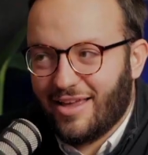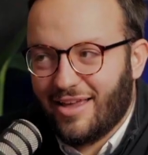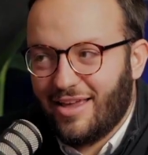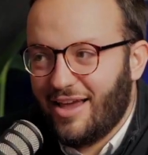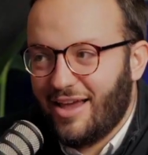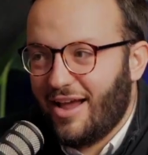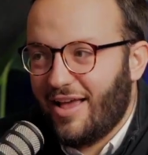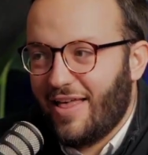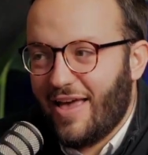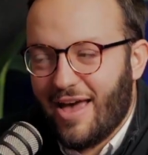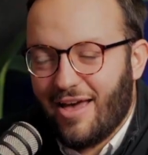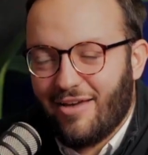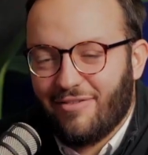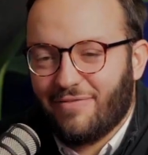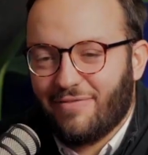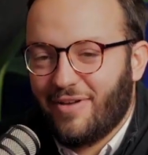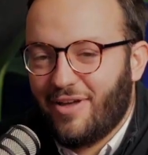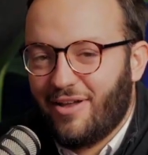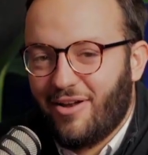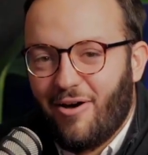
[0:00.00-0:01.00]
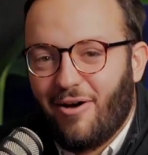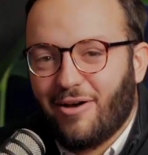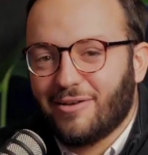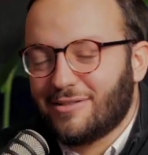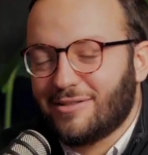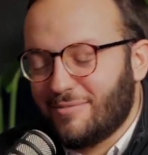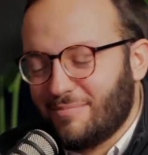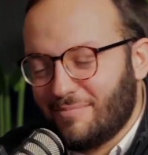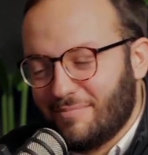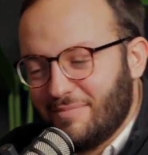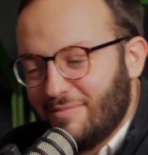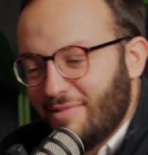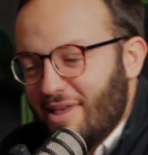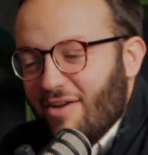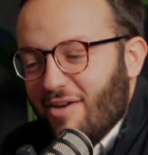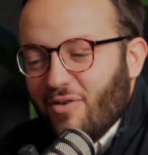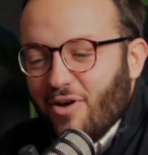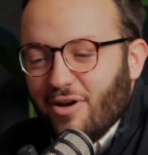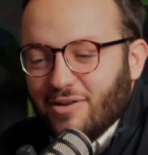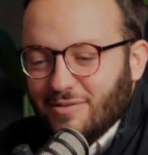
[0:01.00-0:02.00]
they have an awesome
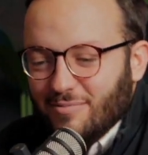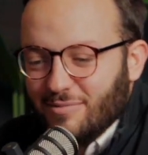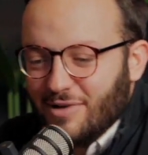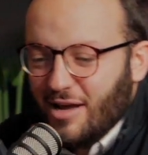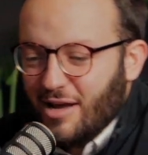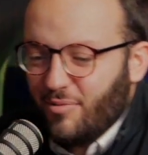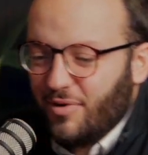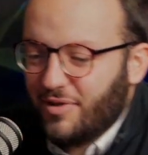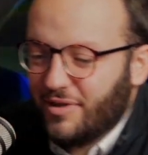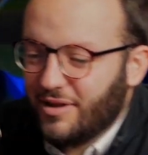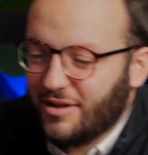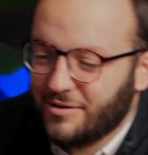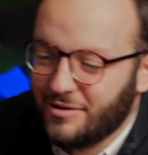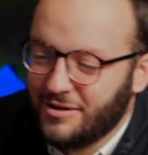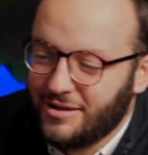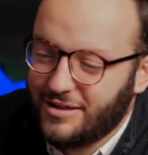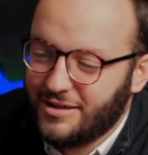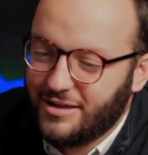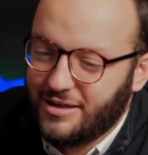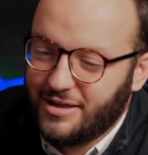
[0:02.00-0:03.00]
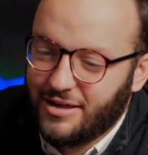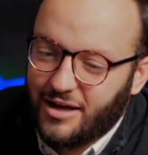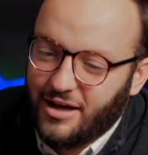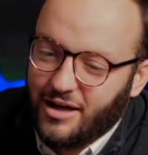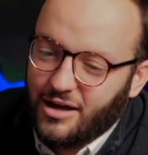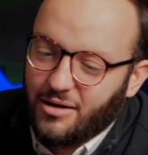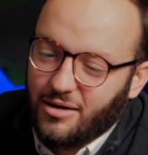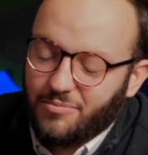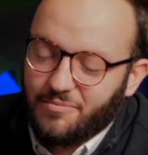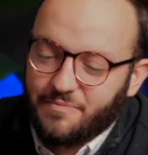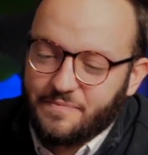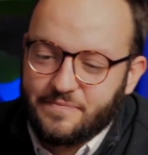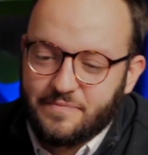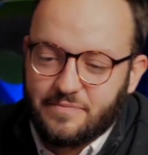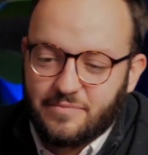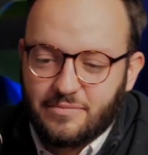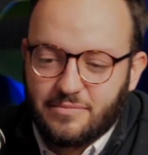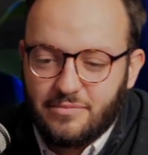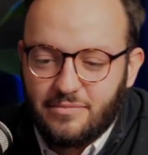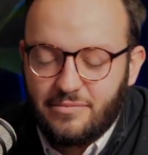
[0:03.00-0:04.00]
time with it.
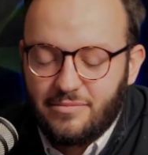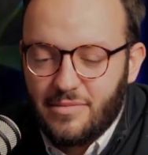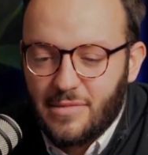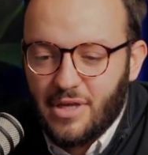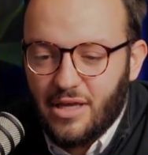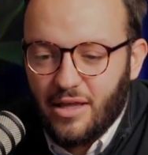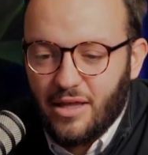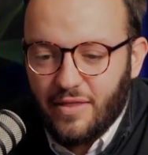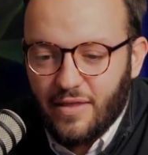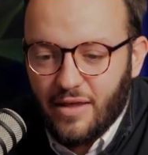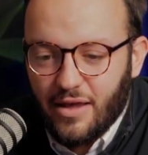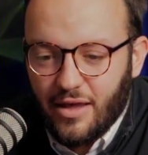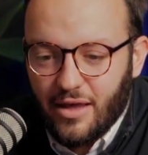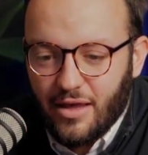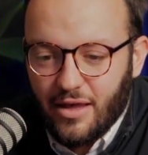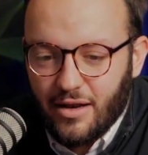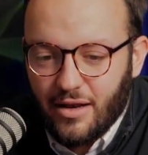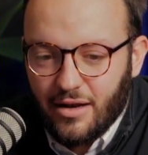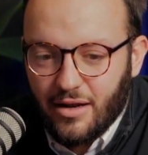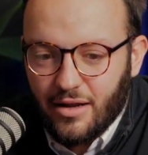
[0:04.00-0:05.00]
And then